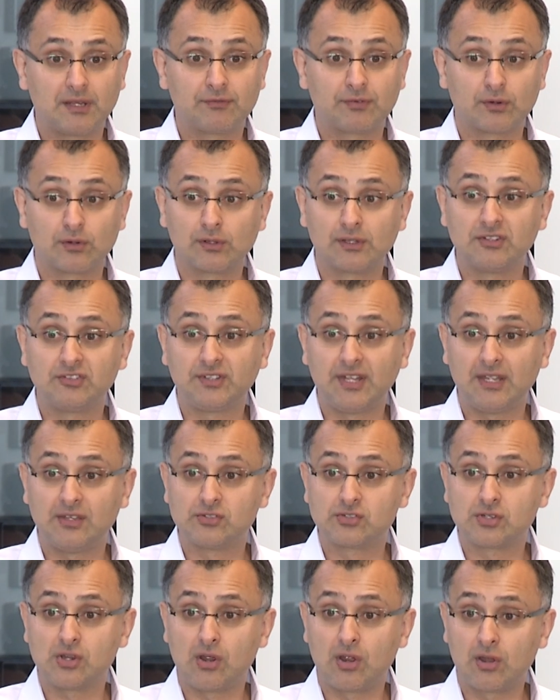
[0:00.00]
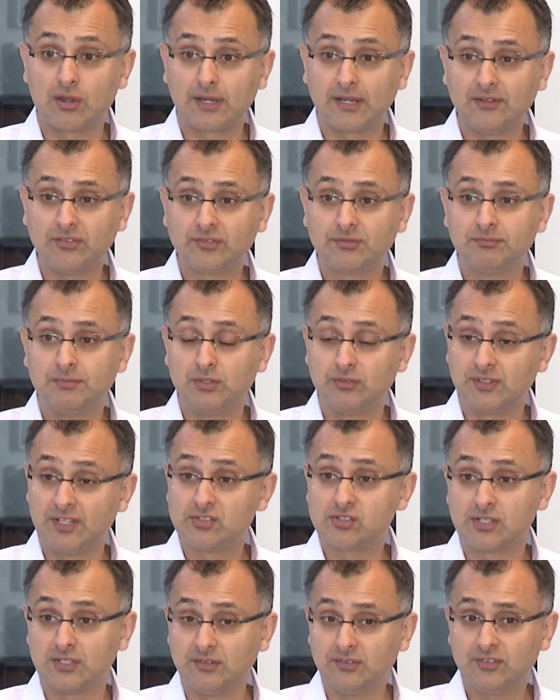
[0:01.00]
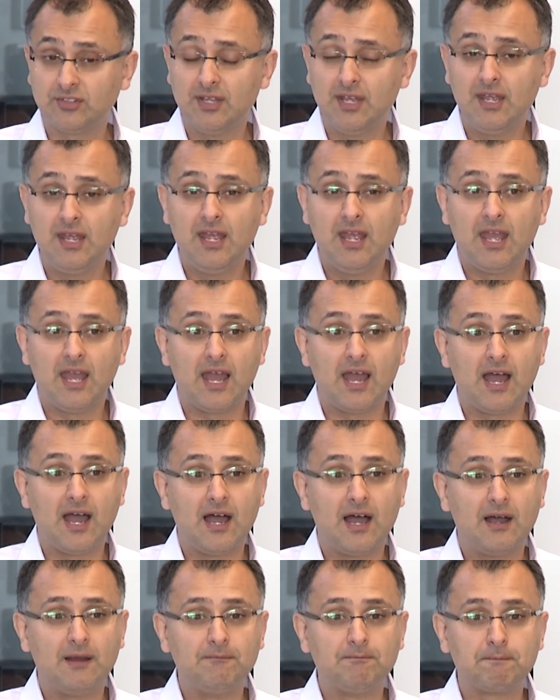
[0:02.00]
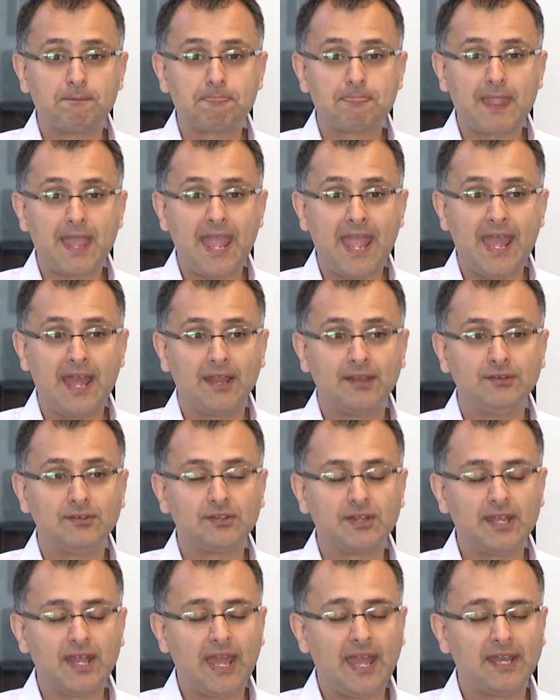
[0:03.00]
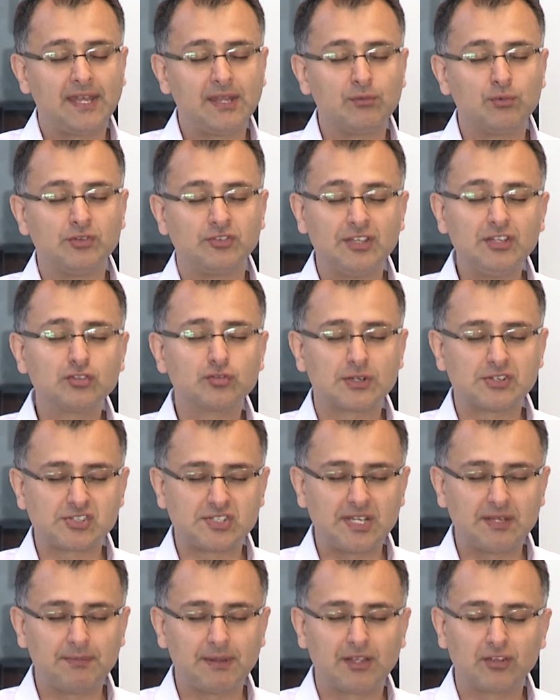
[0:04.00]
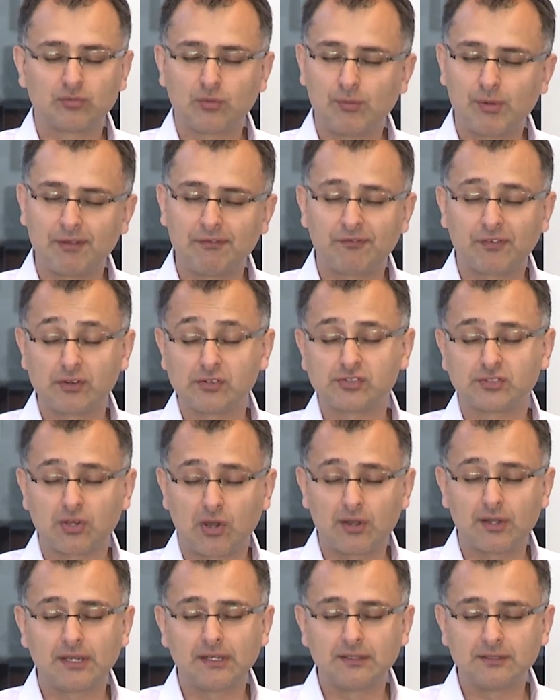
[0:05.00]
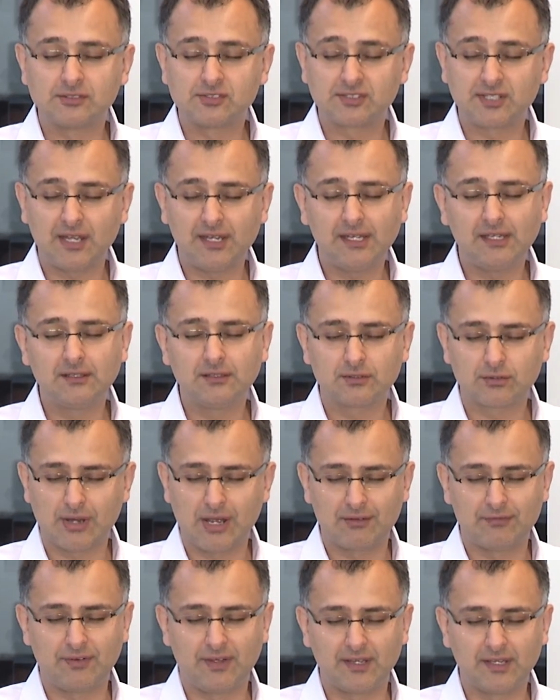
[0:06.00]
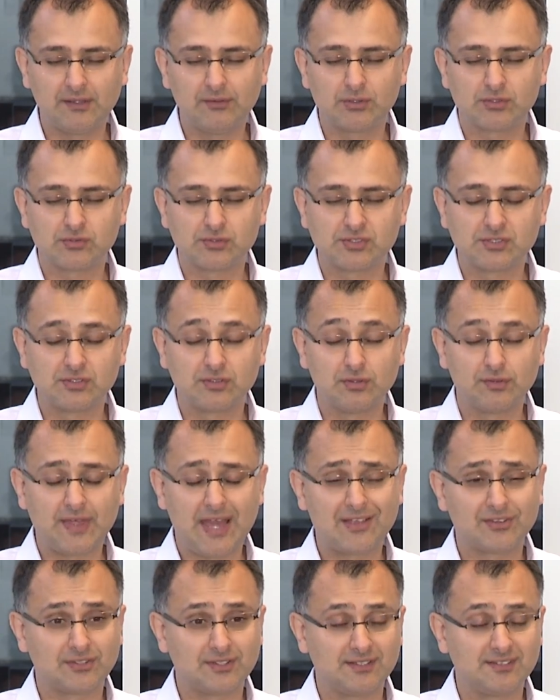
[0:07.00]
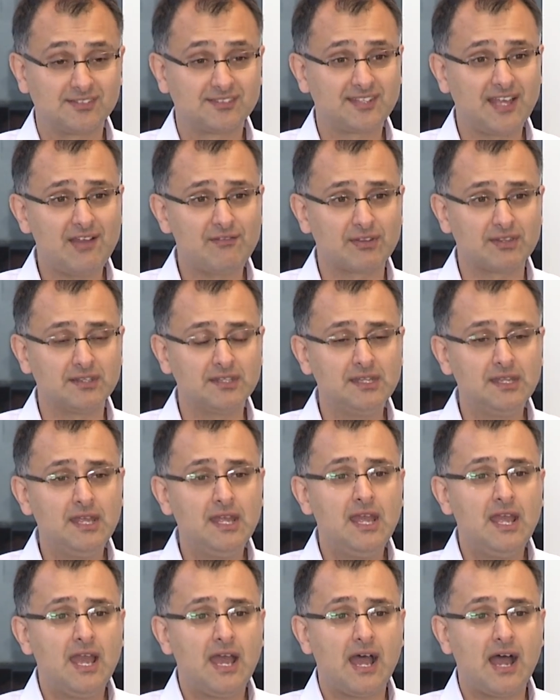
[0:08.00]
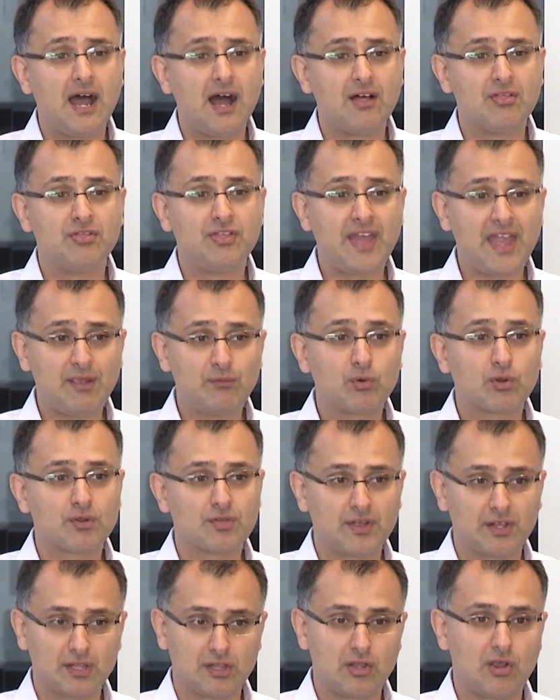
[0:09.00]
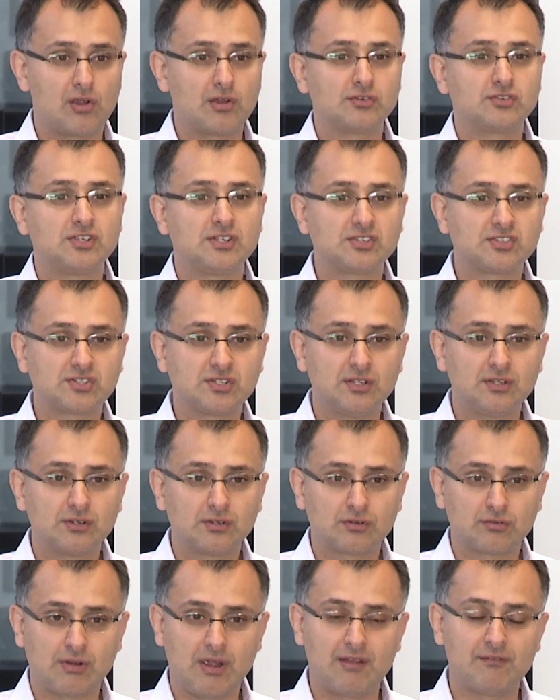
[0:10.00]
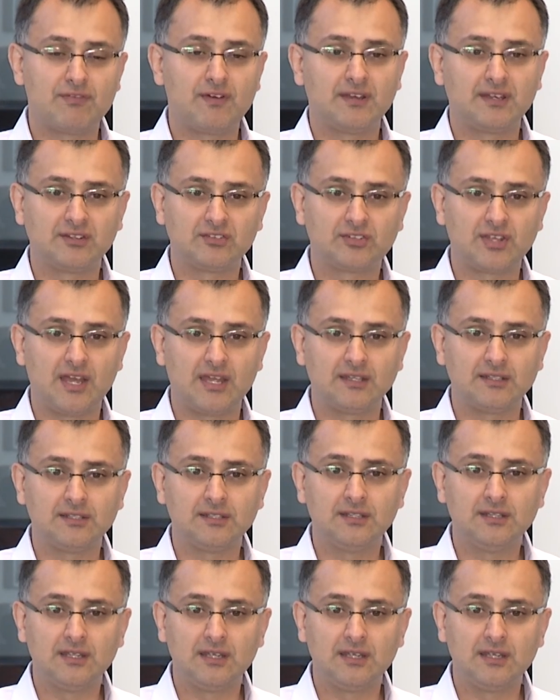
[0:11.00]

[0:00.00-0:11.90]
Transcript: for early stage artists, musicians. And it was interesting because when we first started studying crowdfunding, which was in 2007, they were the largest crowdfunding site